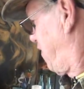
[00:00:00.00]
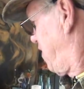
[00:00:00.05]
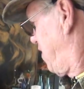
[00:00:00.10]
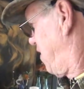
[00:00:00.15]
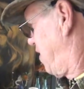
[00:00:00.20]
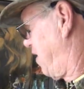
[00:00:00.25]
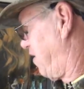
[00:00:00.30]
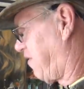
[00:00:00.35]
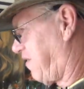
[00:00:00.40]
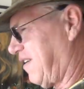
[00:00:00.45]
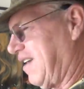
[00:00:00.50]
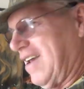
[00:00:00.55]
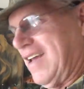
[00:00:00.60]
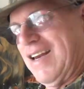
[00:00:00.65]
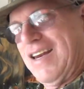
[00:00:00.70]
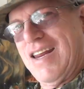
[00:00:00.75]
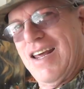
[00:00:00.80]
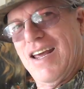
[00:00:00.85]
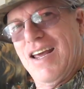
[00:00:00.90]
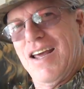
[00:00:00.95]

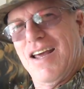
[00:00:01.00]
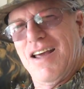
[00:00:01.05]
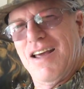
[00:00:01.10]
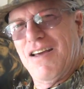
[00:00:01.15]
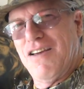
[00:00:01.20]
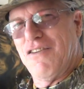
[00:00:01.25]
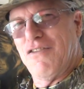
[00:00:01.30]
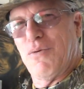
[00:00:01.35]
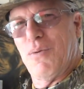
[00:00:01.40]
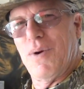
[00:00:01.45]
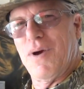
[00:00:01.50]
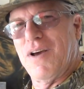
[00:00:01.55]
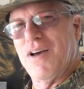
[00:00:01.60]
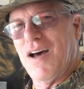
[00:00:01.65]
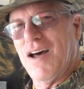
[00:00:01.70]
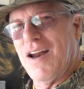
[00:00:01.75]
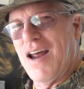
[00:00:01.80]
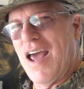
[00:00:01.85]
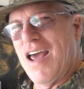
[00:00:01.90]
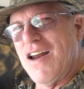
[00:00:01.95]
CDs. We
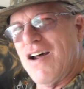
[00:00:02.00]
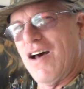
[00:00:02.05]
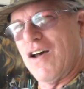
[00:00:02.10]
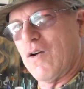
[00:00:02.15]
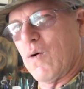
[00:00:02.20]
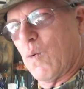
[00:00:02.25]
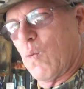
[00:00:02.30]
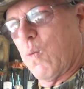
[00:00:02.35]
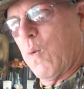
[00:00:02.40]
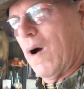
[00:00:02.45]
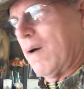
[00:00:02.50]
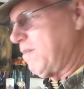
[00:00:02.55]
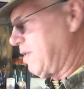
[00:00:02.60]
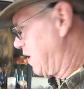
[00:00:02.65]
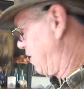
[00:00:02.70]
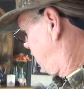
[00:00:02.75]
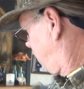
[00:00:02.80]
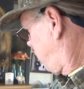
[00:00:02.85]
got a